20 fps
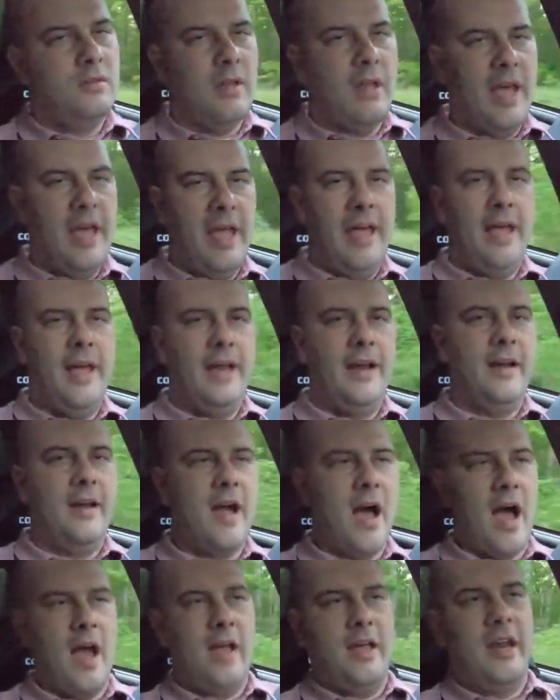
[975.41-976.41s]
And
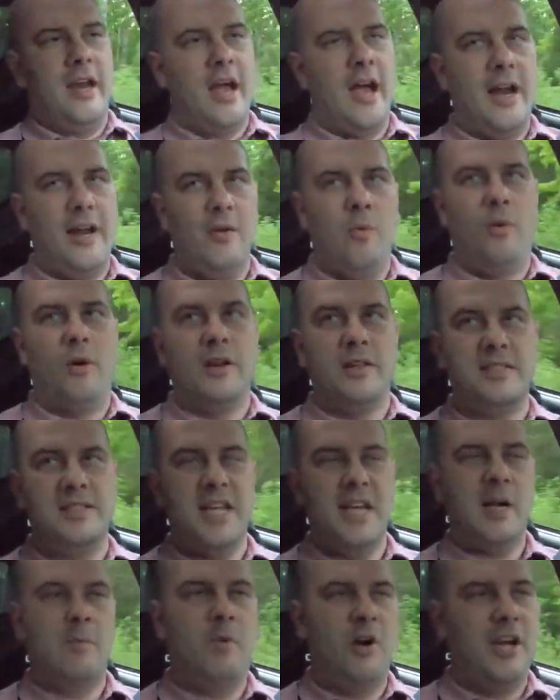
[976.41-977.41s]
you know, I didn't want to
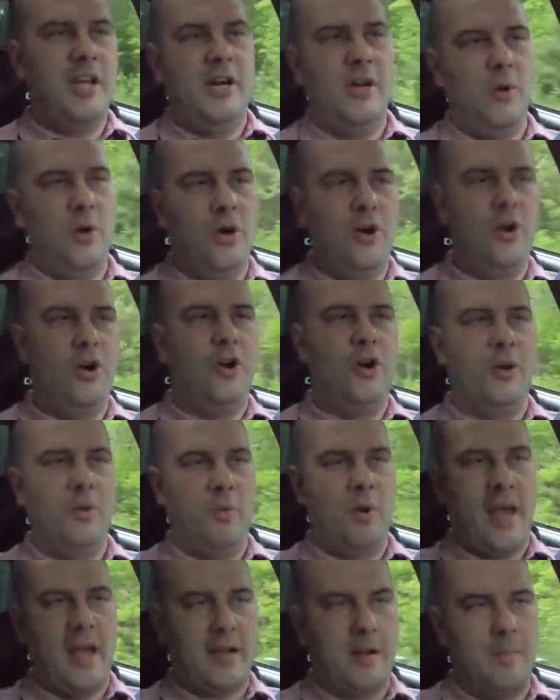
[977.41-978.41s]
sink money into a hood
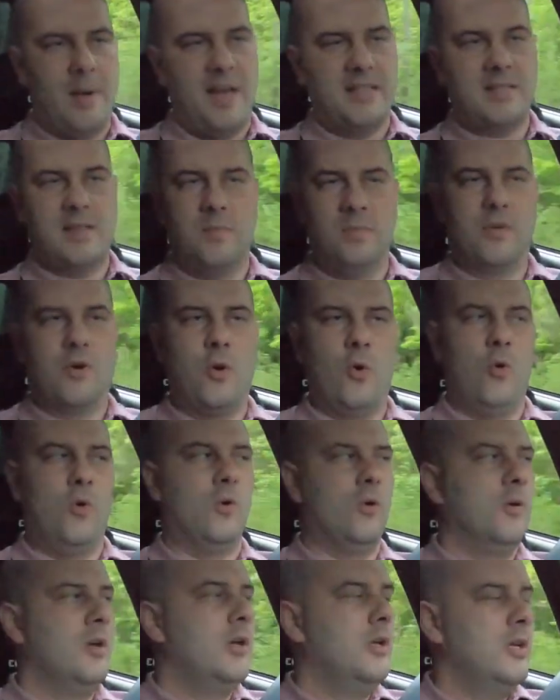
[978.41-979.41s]
when I could buy something cool.